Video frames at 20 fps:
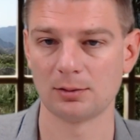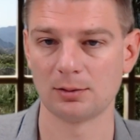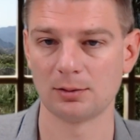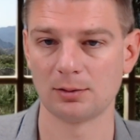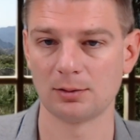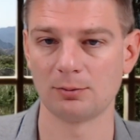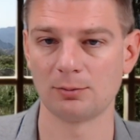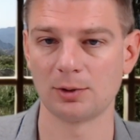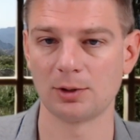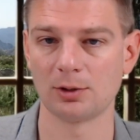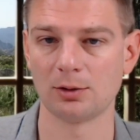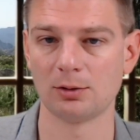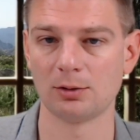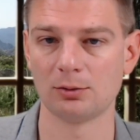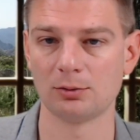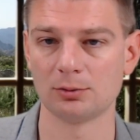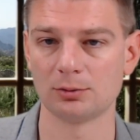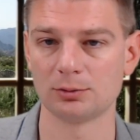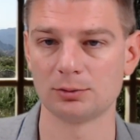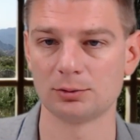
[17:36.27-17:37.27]
There we
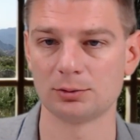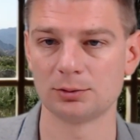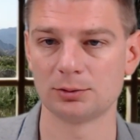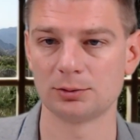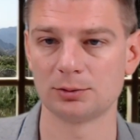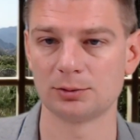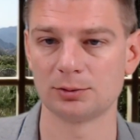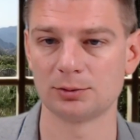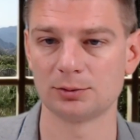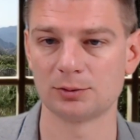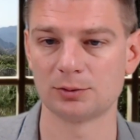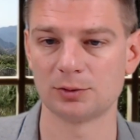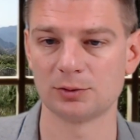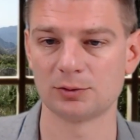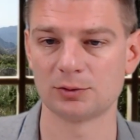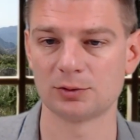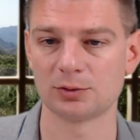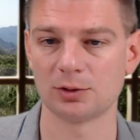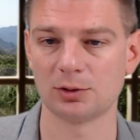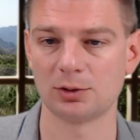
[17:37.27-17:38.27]
go. It's
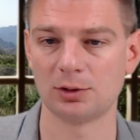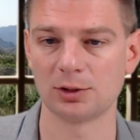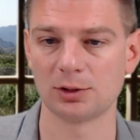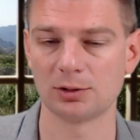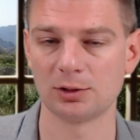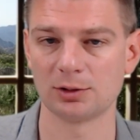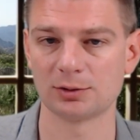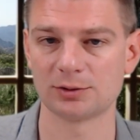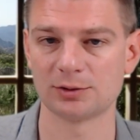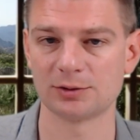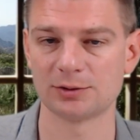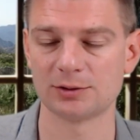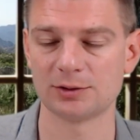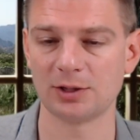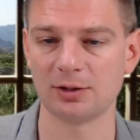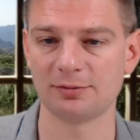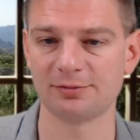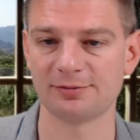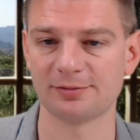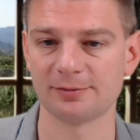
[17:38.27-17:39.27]
installing lots of
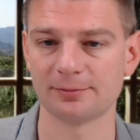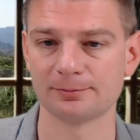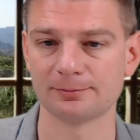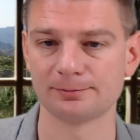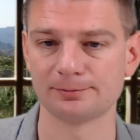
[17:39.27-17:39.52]
stuff.